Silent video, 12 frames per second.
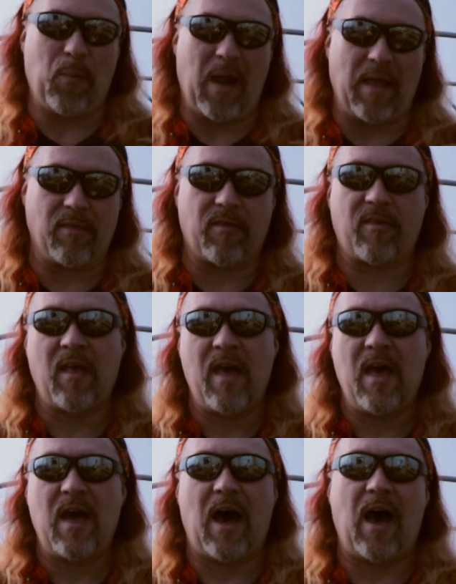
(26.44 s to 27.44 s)
plants,
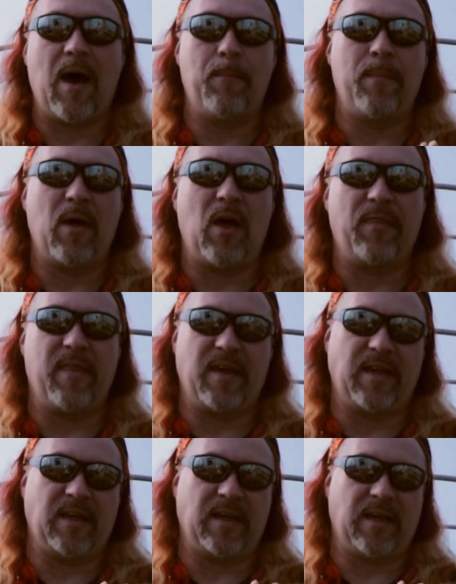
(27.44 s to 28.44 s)
and
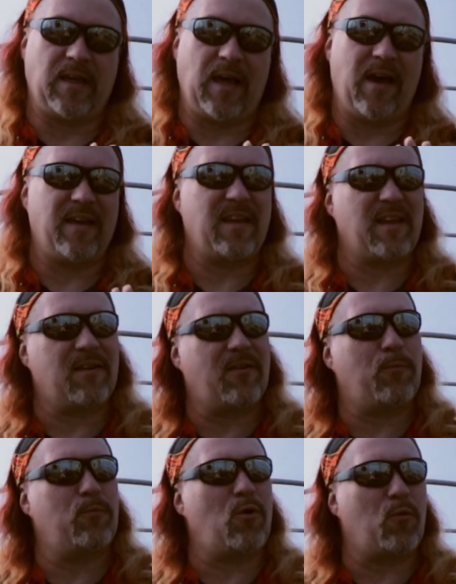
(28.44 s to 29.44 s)

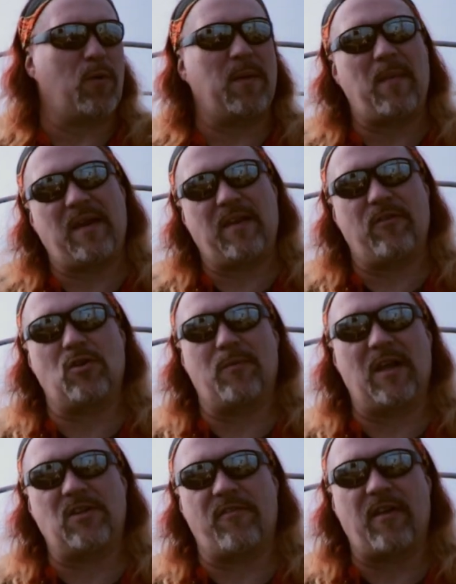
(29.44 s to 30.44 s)
not really many in the
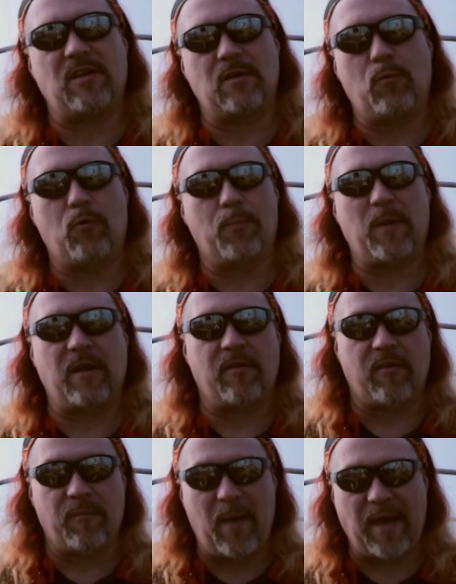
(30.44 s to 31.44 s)
germination stage anymore because
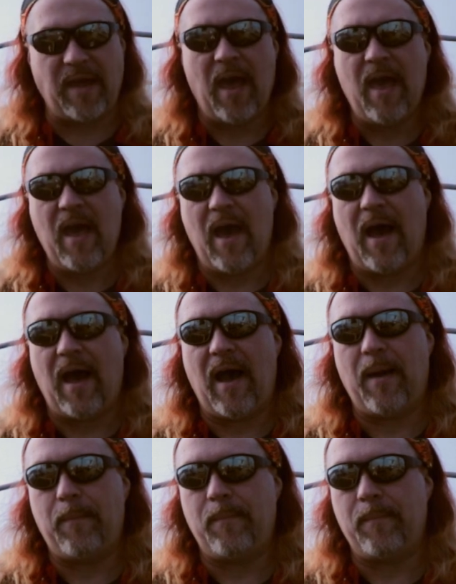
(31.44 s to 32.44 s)
it's May,
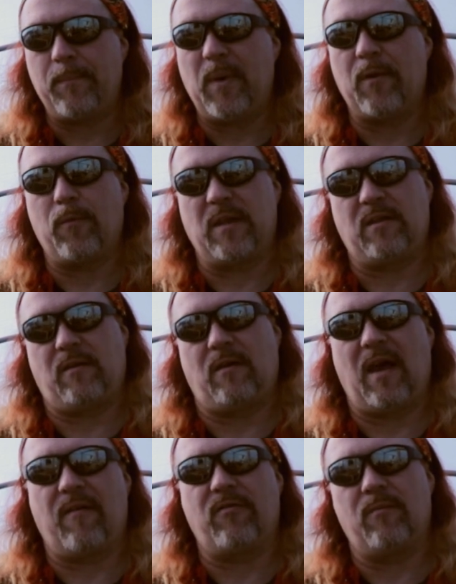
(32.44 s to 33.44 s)
but we do
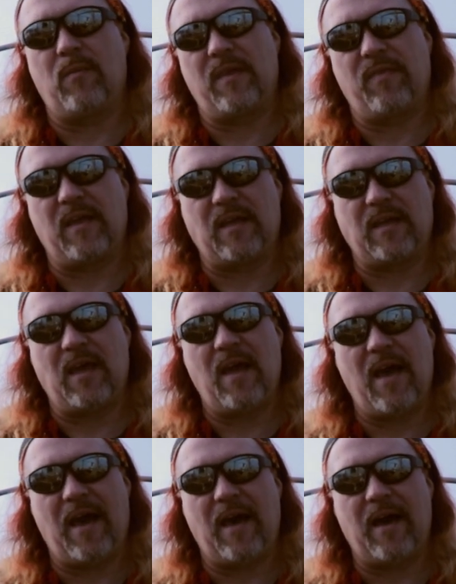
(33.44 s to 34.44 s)
have them in the
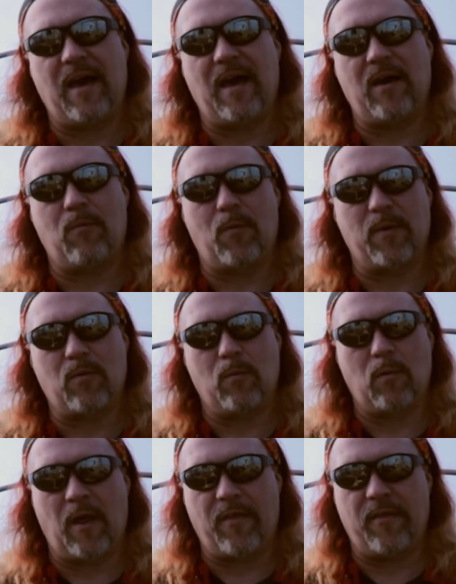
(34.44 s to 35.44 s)
what we
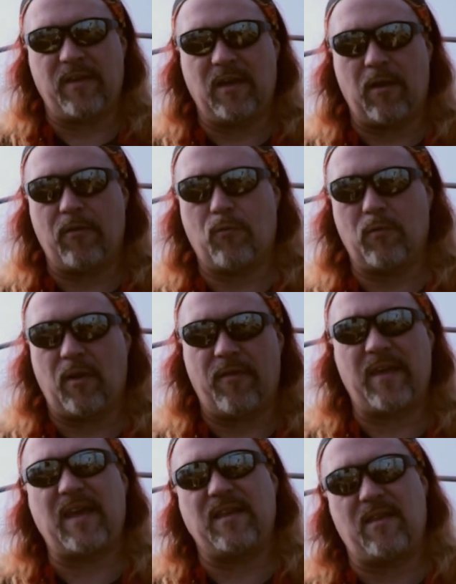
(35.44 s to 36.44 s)
call like the sort of like
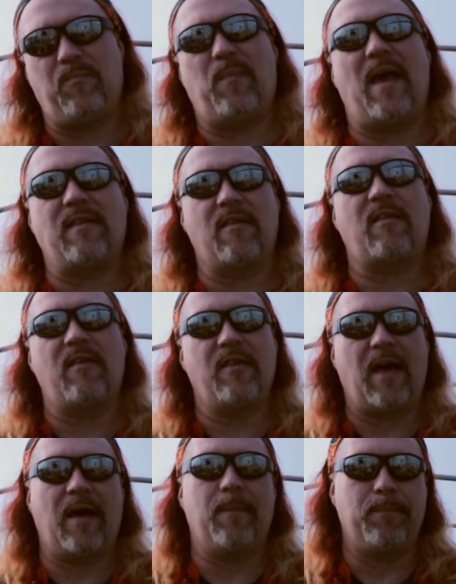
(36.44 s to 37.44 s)
the heated beds
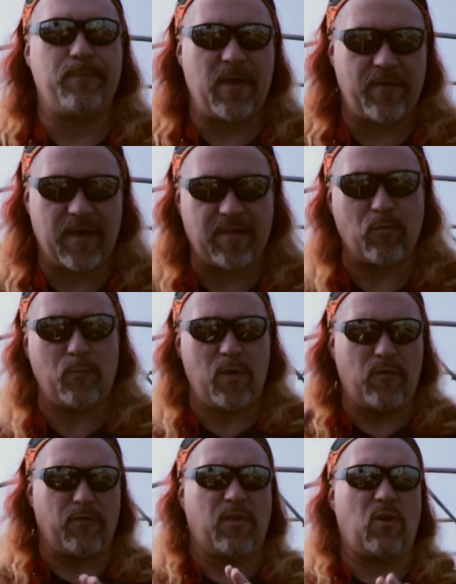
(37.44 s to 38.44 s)
that they sort of
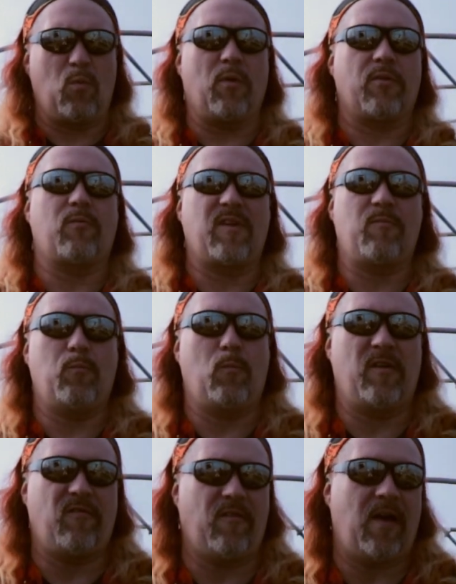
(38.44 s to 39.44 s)
move on to once we've
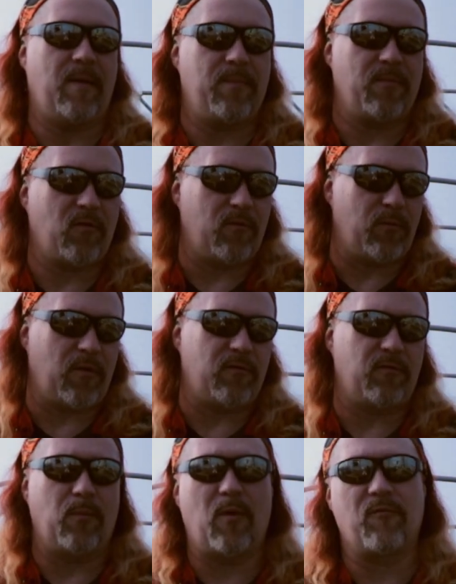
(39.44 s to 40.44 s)
sort of moved
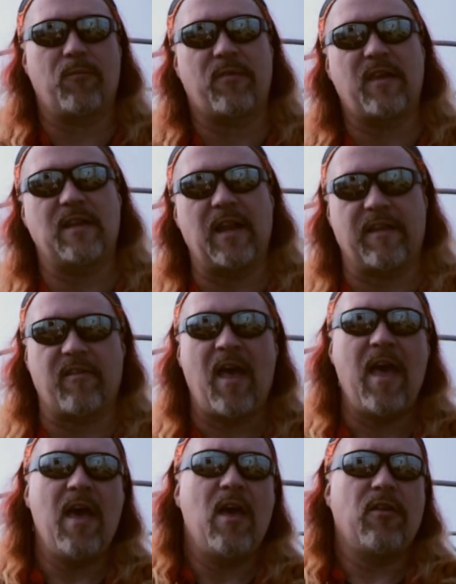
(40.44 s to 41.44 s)
them on from seedlings.
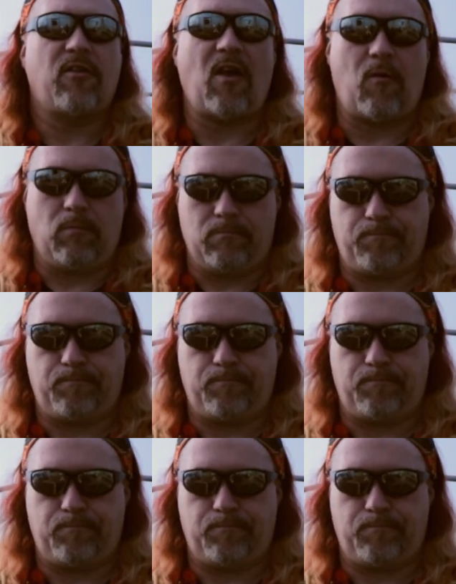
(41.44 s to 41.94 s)
So